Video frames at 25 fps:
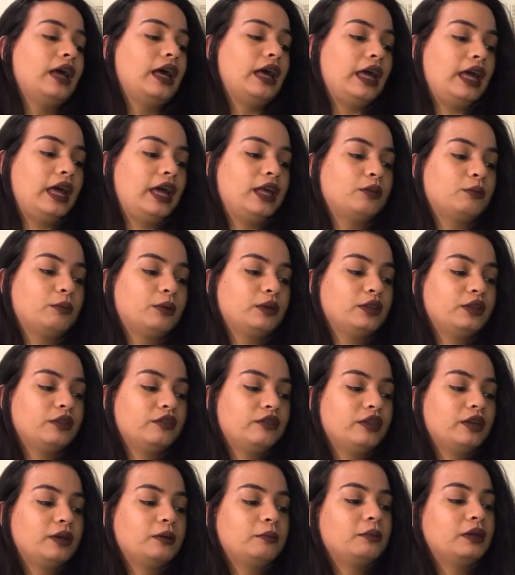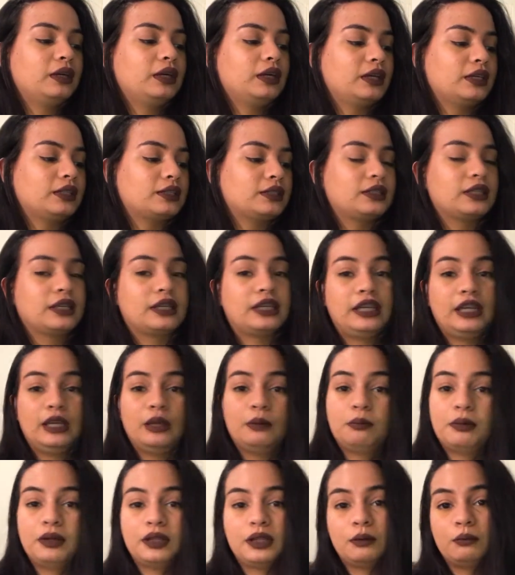And one of them is The
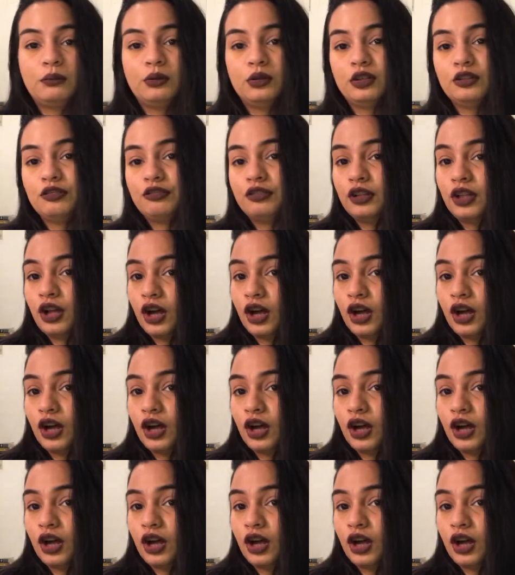Keep in a Beautiful